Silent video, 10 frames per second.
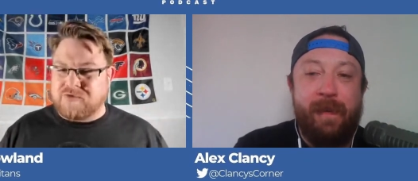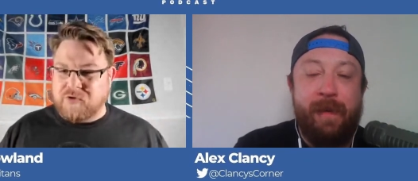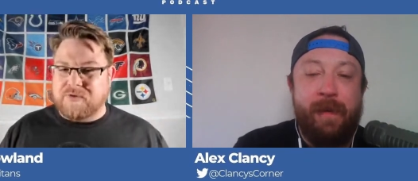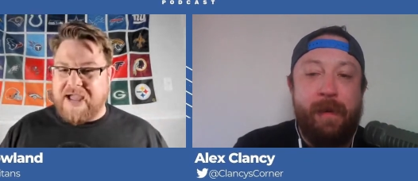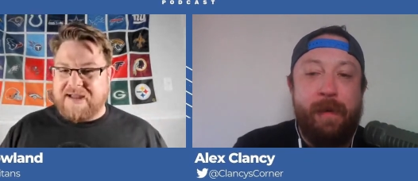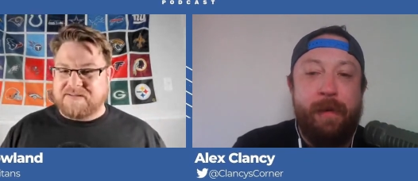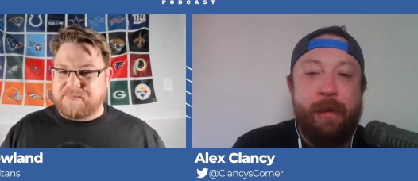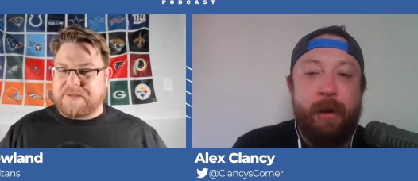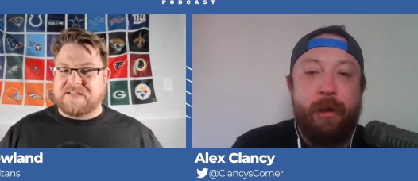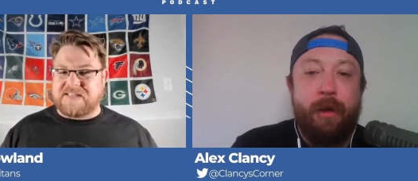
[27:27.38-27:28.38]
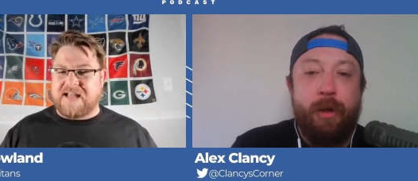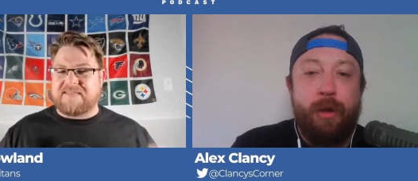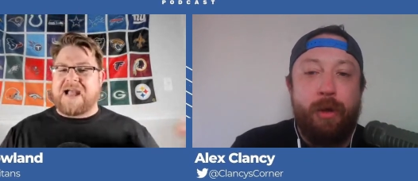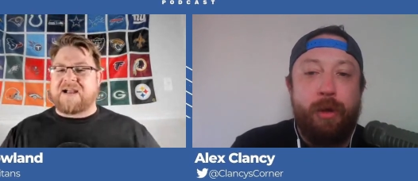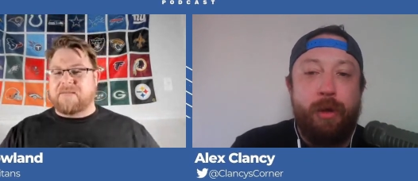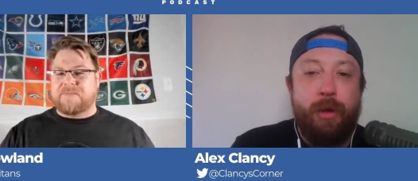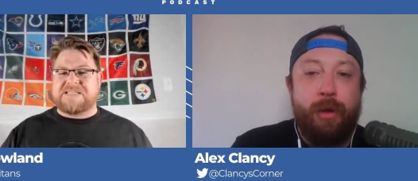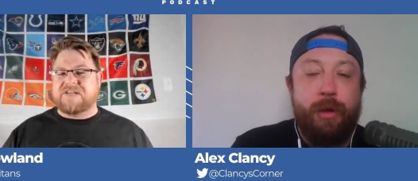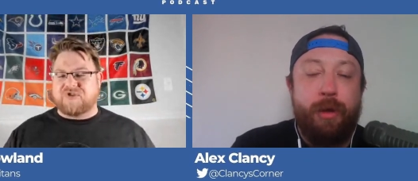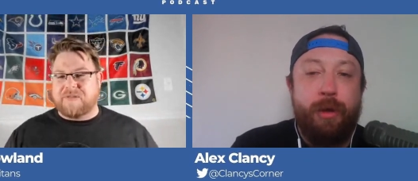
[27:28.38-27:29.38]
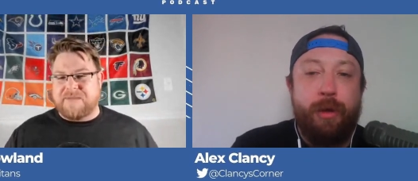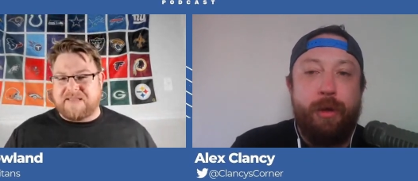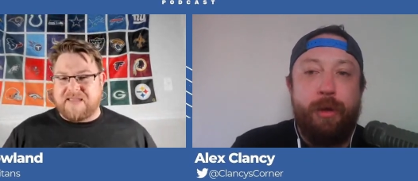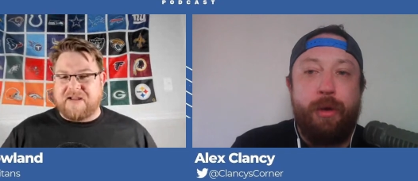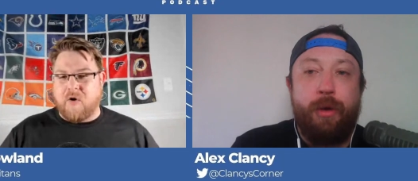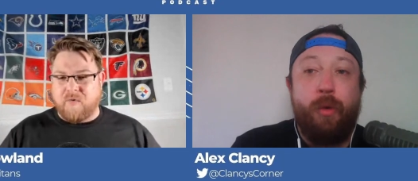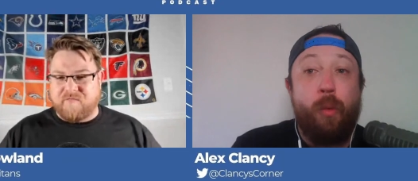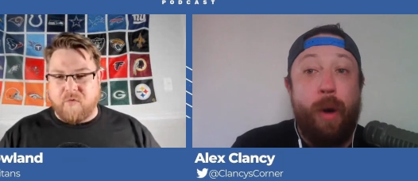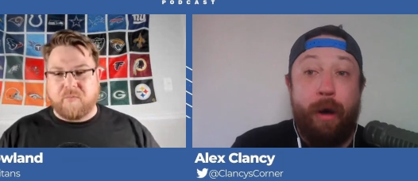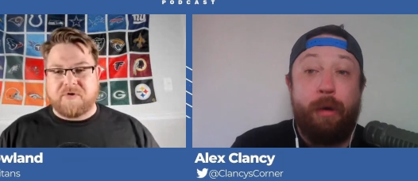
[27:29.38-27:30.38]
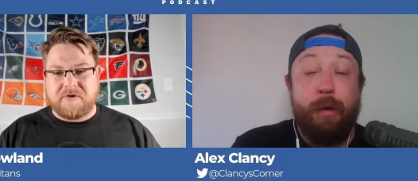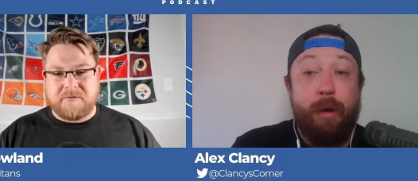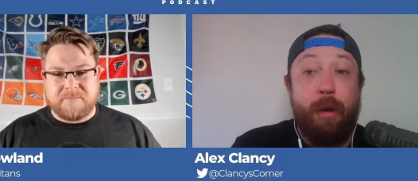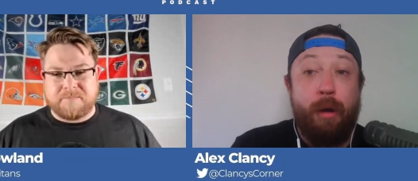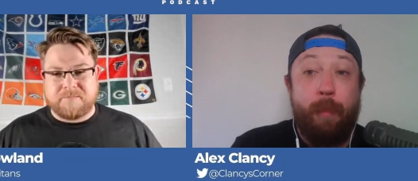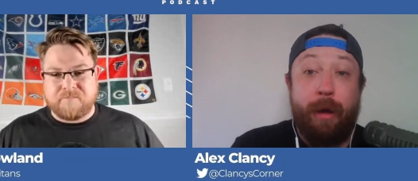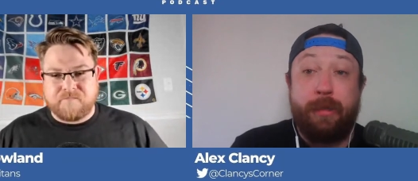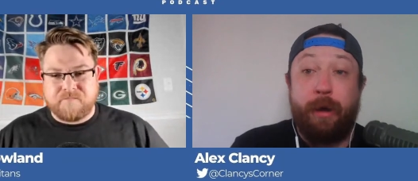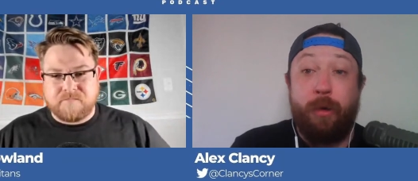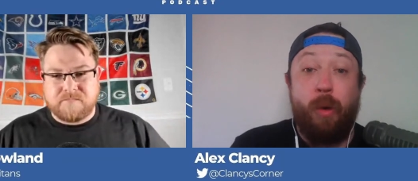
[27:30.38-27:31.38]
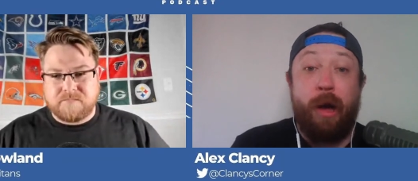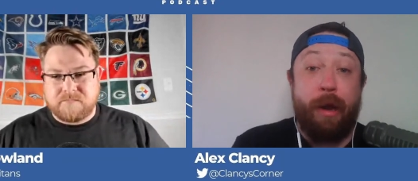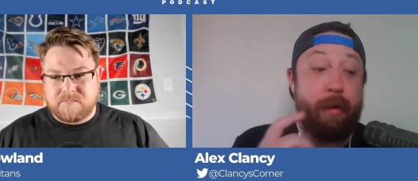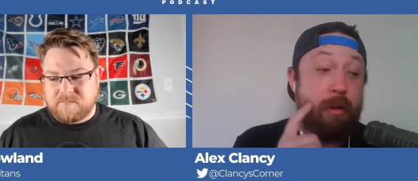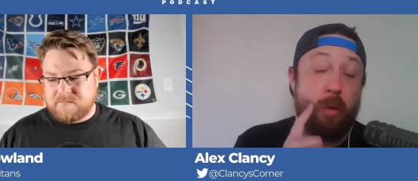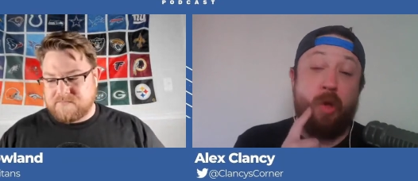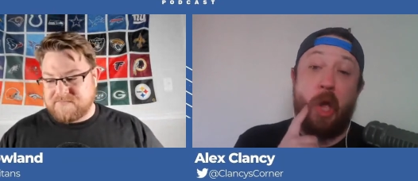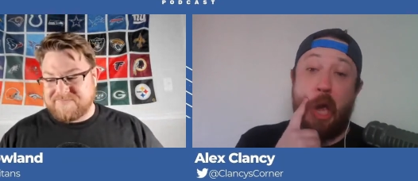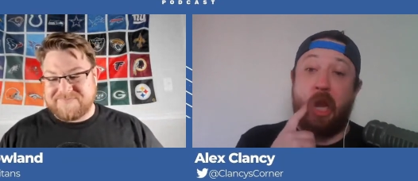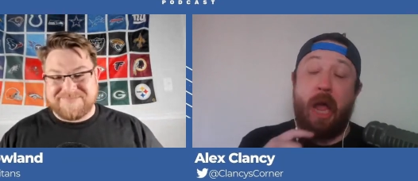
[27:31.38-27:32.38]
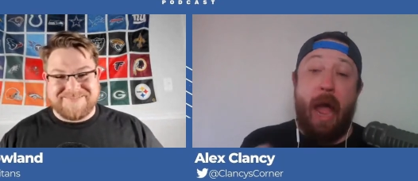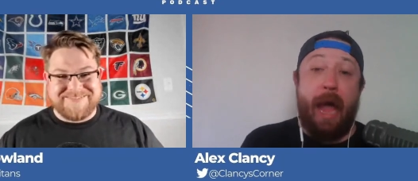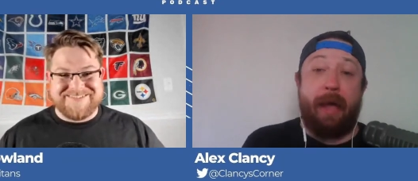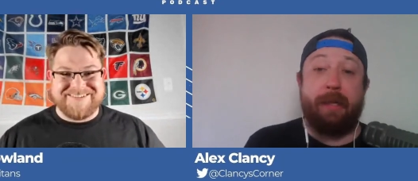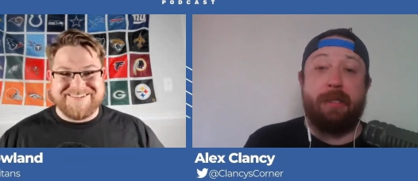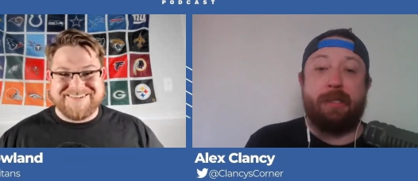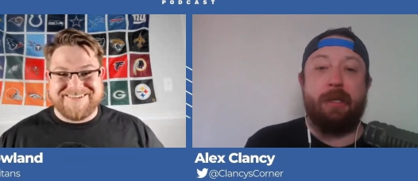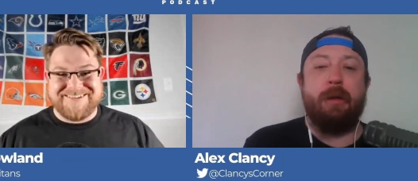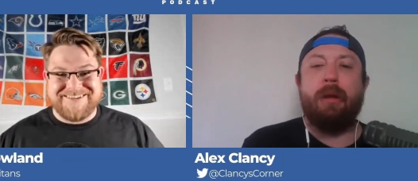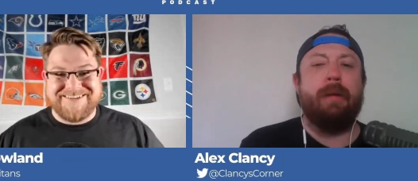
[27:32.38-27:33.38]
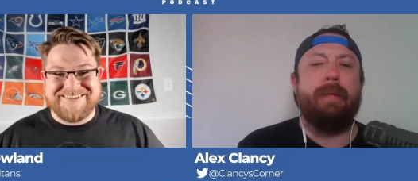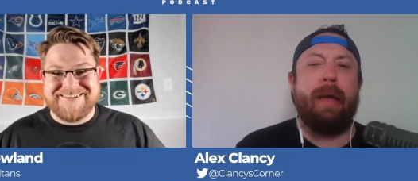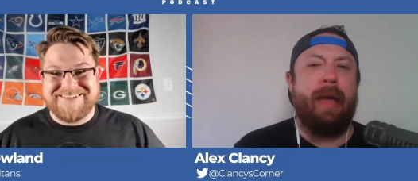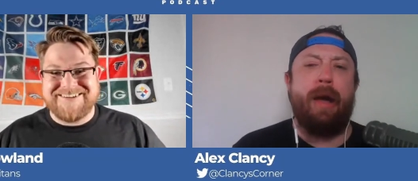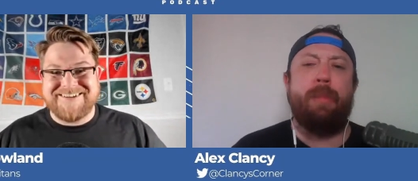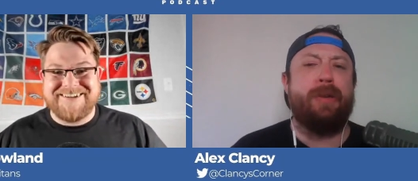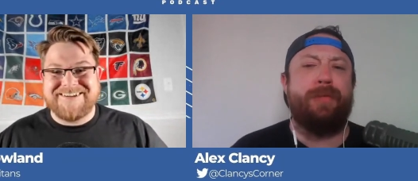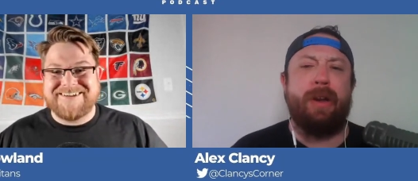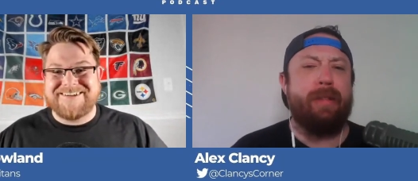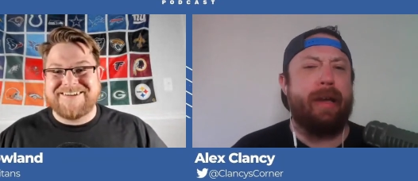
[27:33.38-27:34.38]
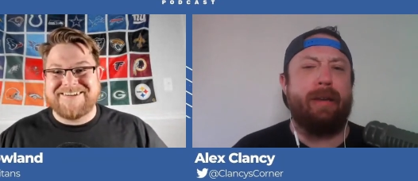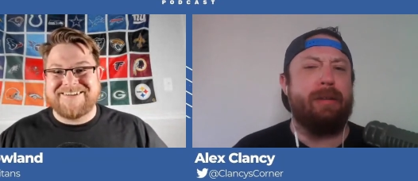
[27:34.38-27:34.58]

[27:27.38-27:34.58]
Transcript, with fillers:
Speaker 1: do that, is because that could potentially be a thing
Speaker 2: going forward. Well, I'll tell you what, it adds, like, how much fun, like,